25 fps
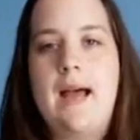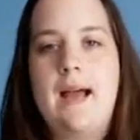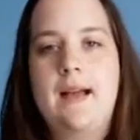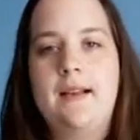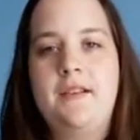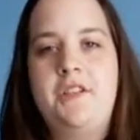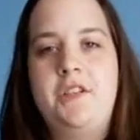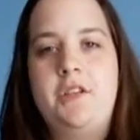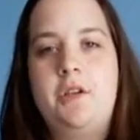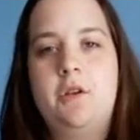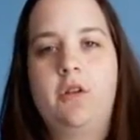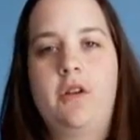
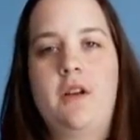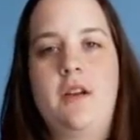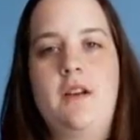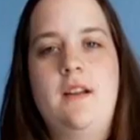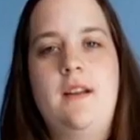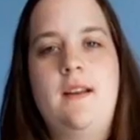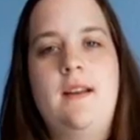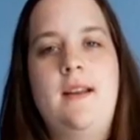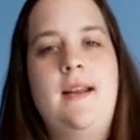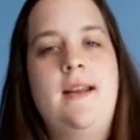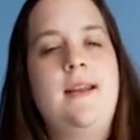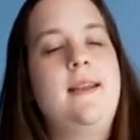And you're
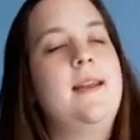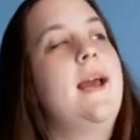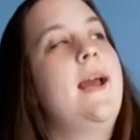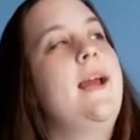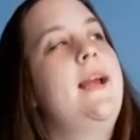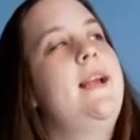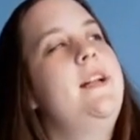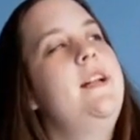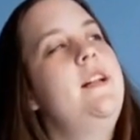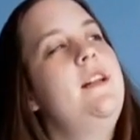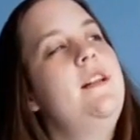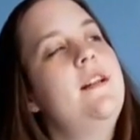going to need
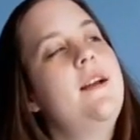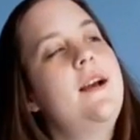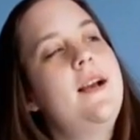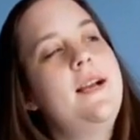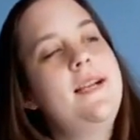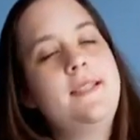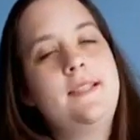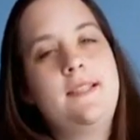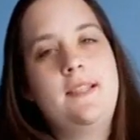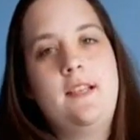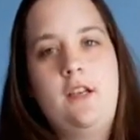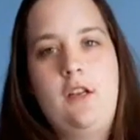a
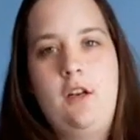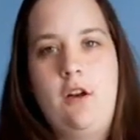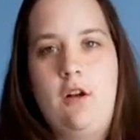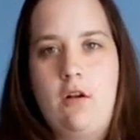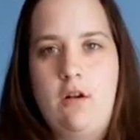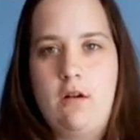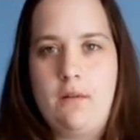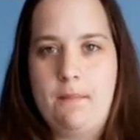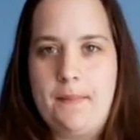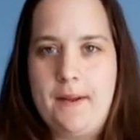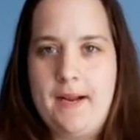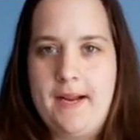nice
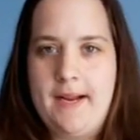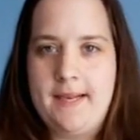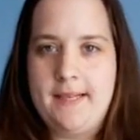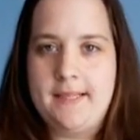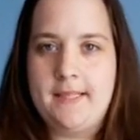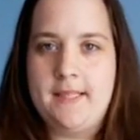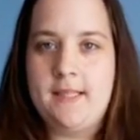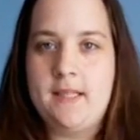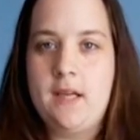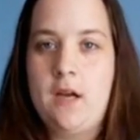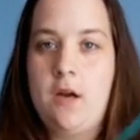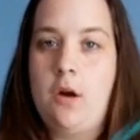long
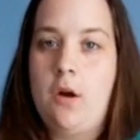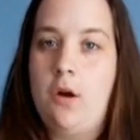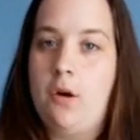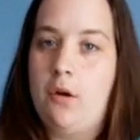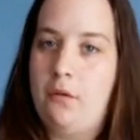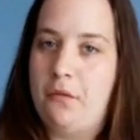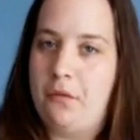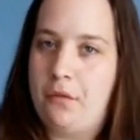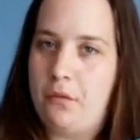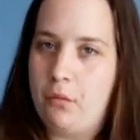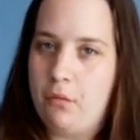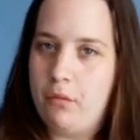piece
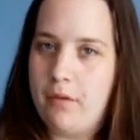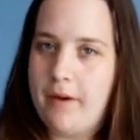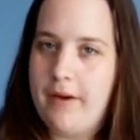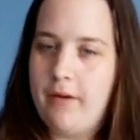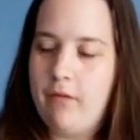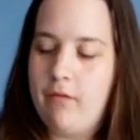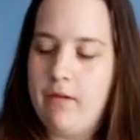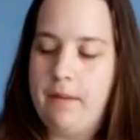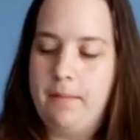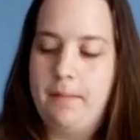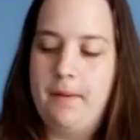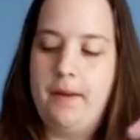of
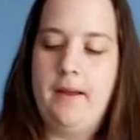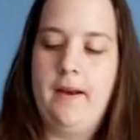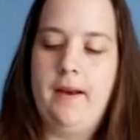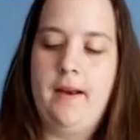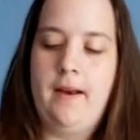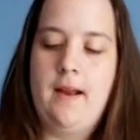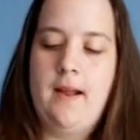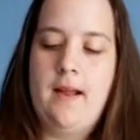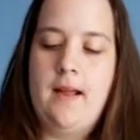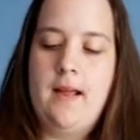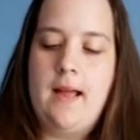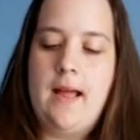green
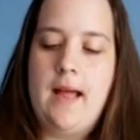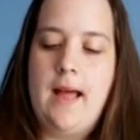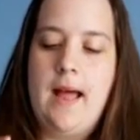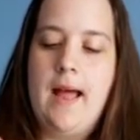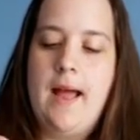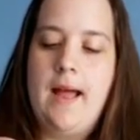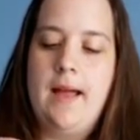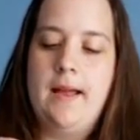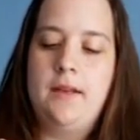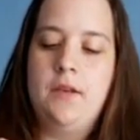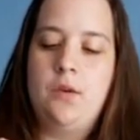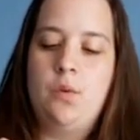ribbon
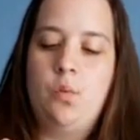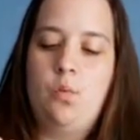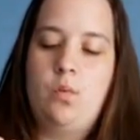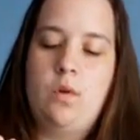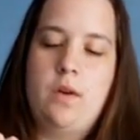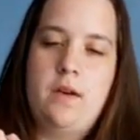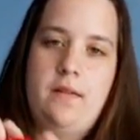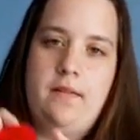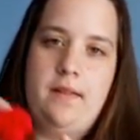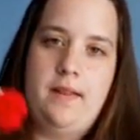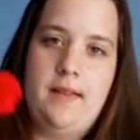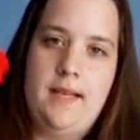and
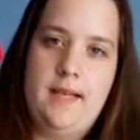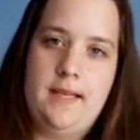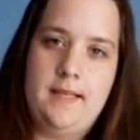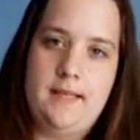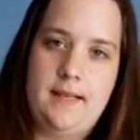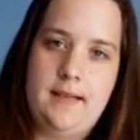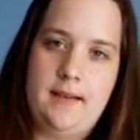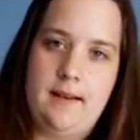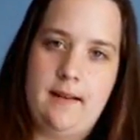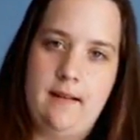one of these